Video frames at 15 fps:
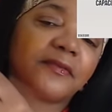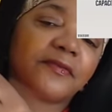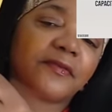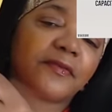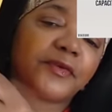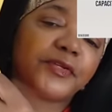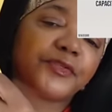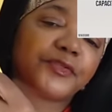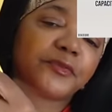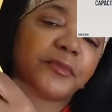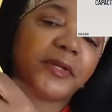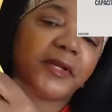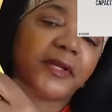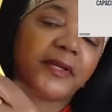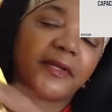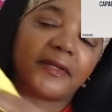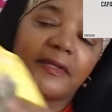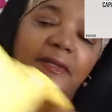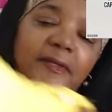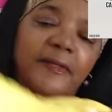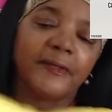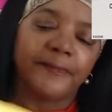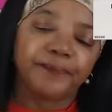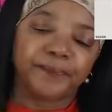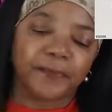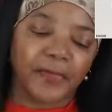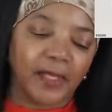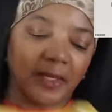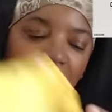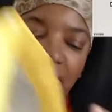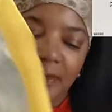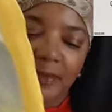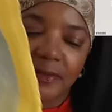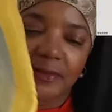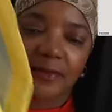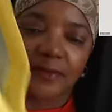freezer bag and it has the